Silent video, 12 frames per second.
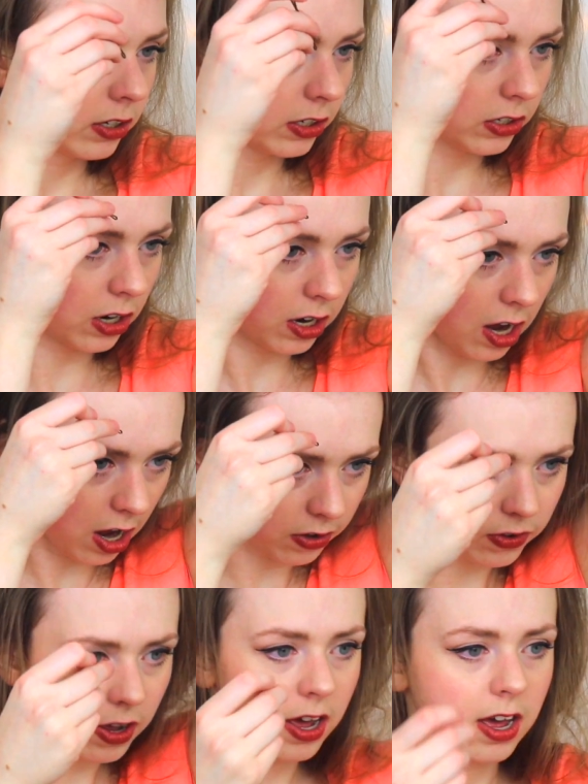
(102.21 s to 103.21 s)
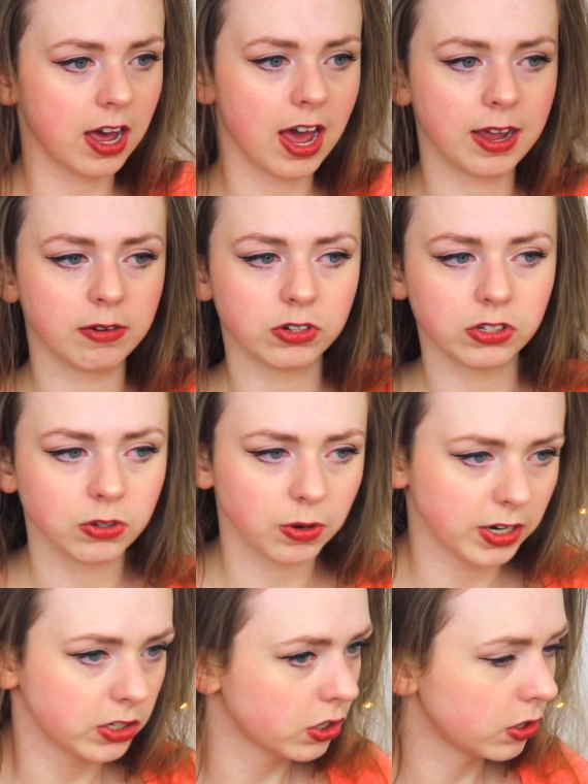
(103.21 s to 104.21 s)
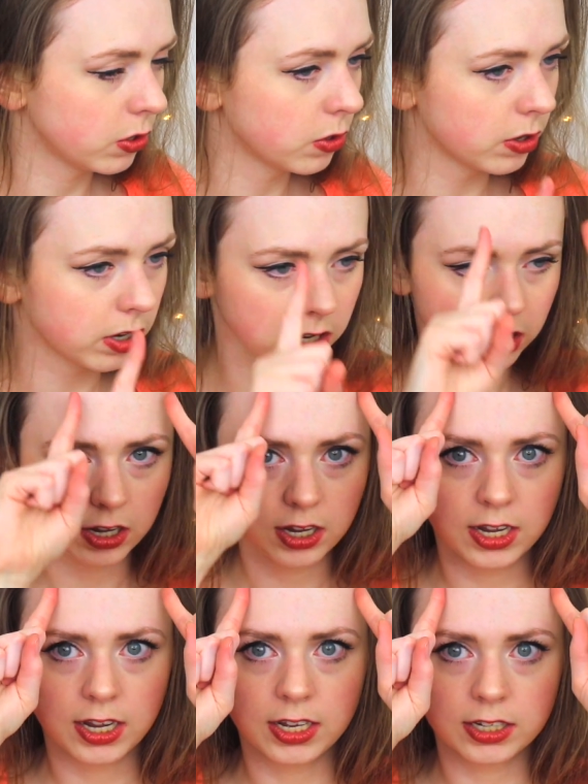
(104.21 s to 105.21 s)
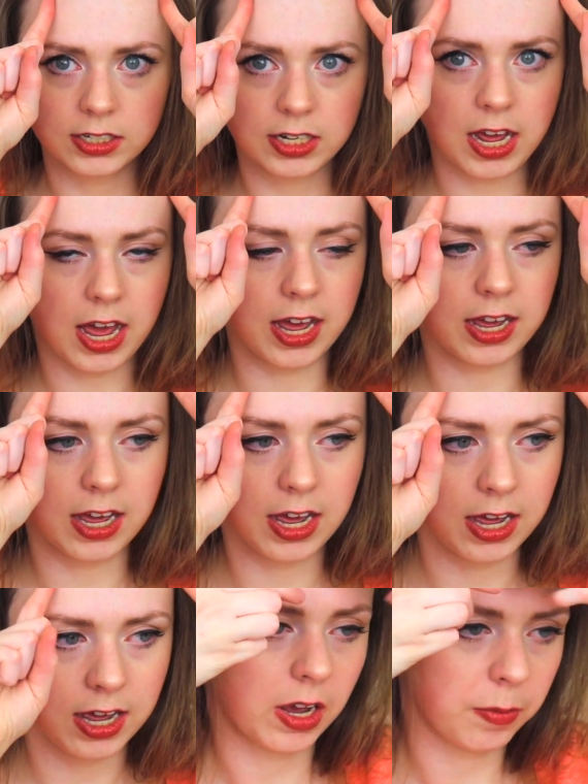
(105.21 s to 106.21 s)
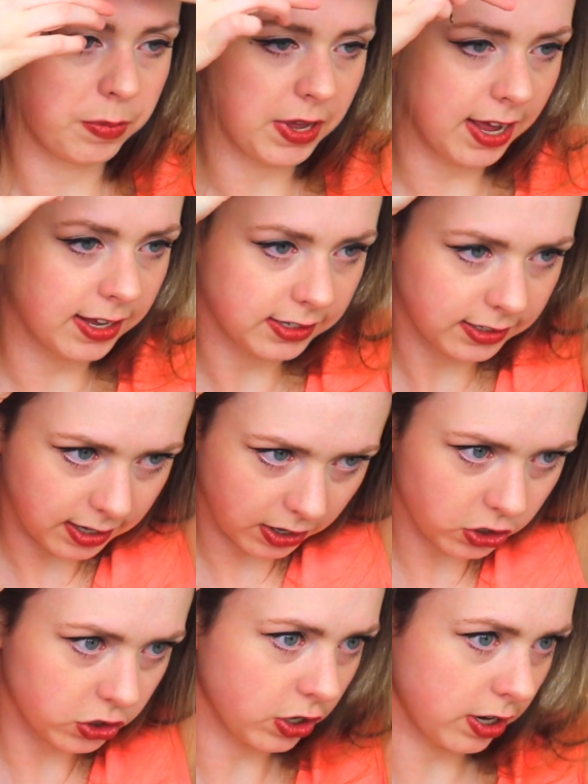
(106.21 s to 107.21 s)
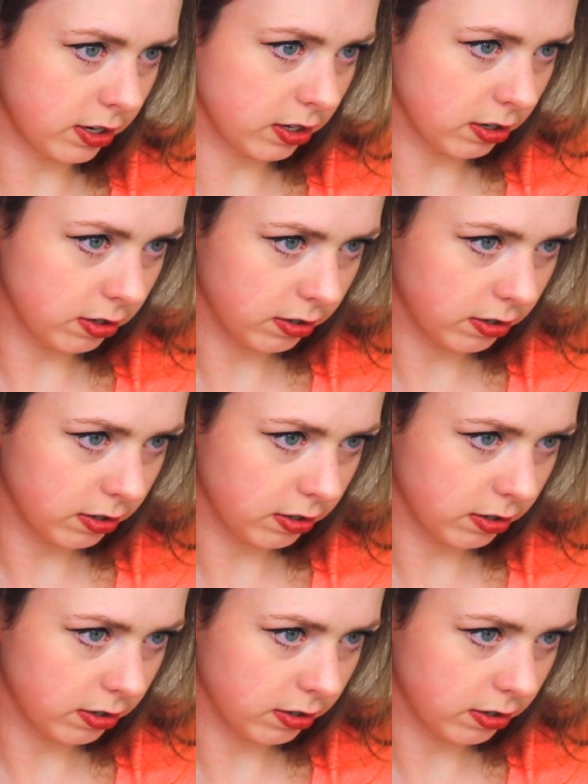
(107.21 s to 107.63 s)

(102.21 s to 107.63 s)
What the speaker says: to start off, I am just going to take a big section